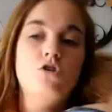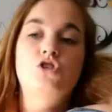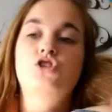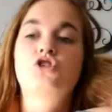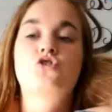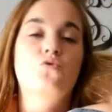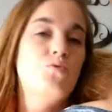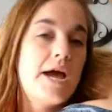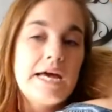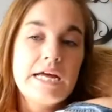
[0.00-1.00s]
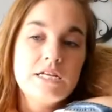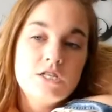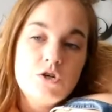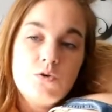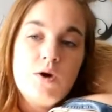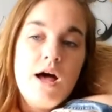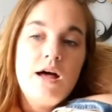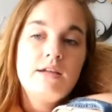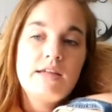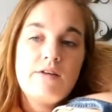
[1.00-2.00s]
straight into
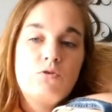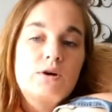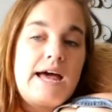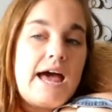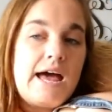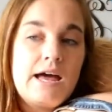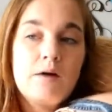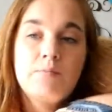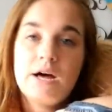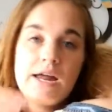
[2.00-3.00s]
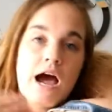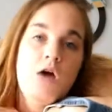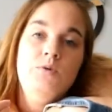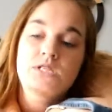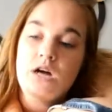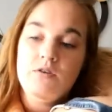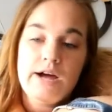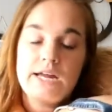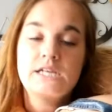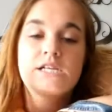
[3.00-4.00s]
level K, but I was not
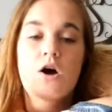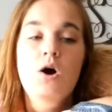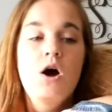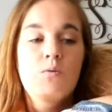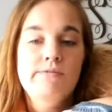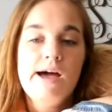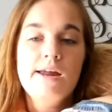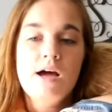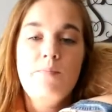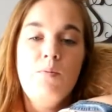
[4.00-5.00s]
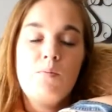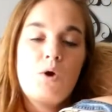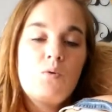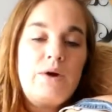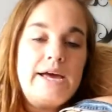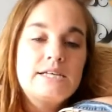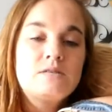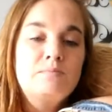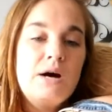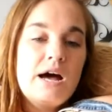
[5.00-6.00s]
ready. So we've got a couple more weeks,
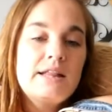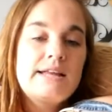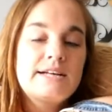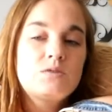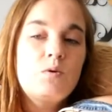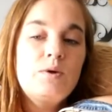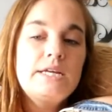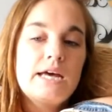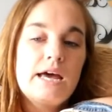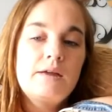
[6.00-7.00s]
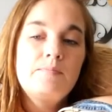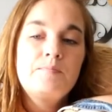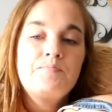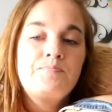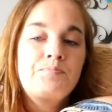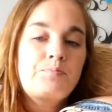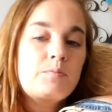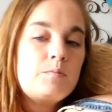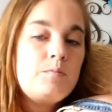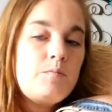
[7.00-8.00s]
but that's what we did.
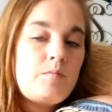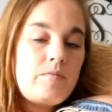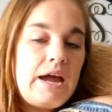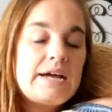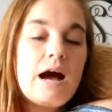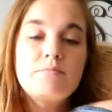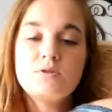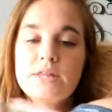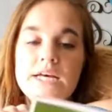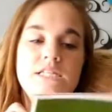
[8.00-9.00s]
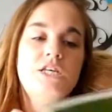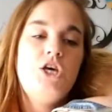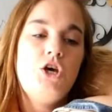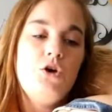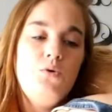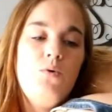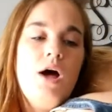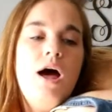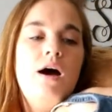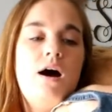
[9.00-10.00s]
It comes with this cute
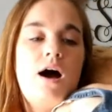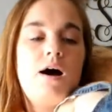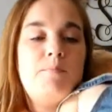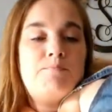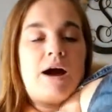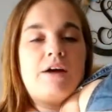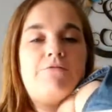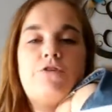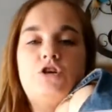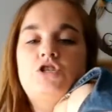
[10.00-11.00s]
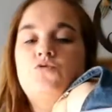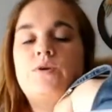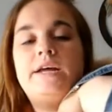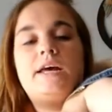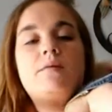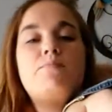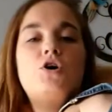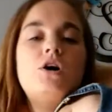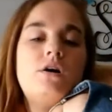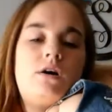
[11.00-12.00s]
um, My First Reading
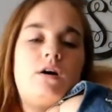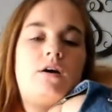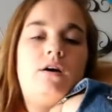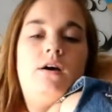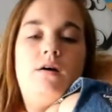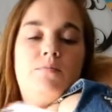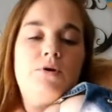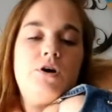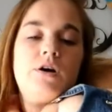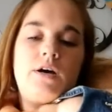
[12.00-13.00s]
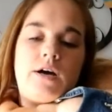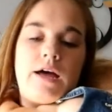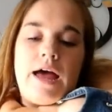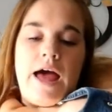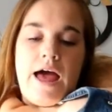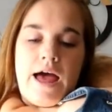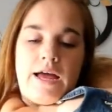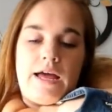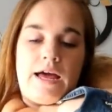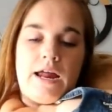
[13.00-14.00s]
book. Book. And,